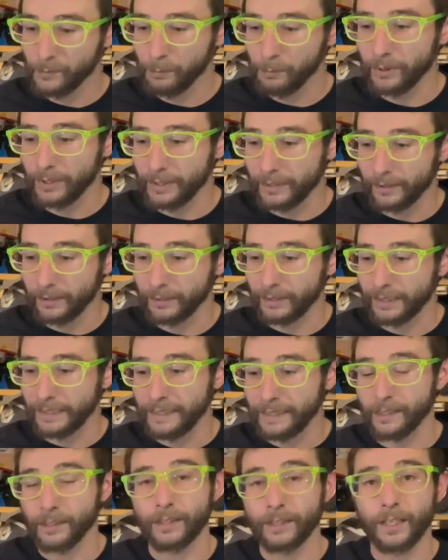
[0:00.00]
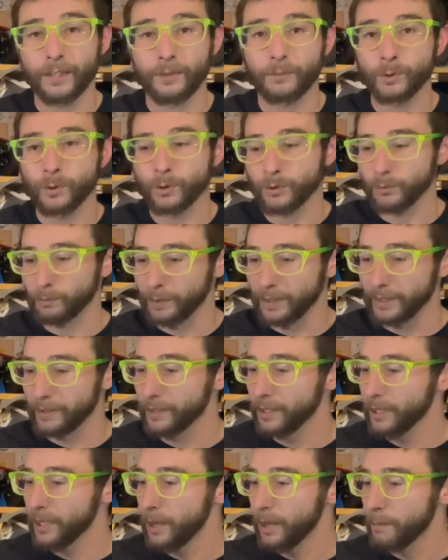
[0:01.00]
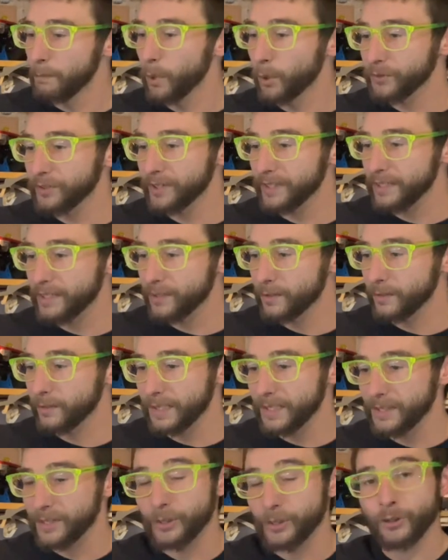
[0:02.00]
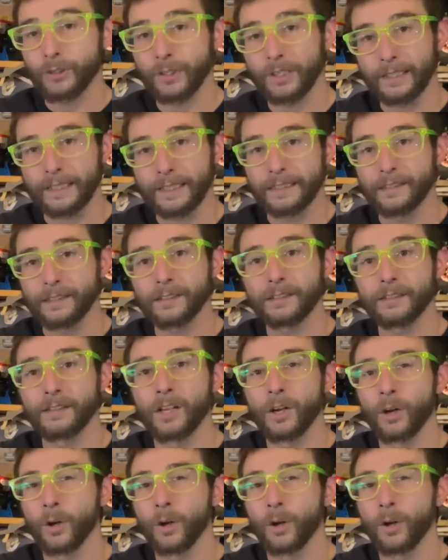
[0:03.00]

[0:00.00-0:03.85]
pretty leaning on a lot of the rules, but mostly as long as the truck is